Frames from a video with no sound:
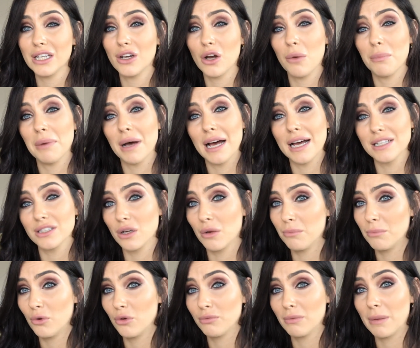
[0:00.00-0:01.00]
got bad on
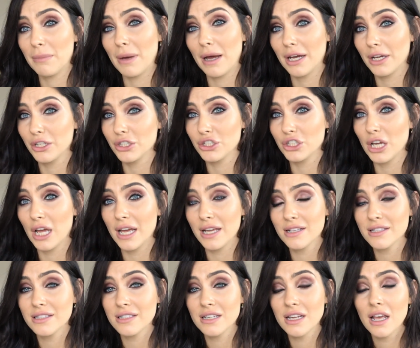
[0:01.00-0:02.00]
both my back and
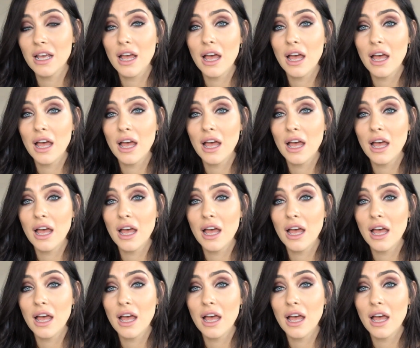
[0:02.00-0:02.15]
chest.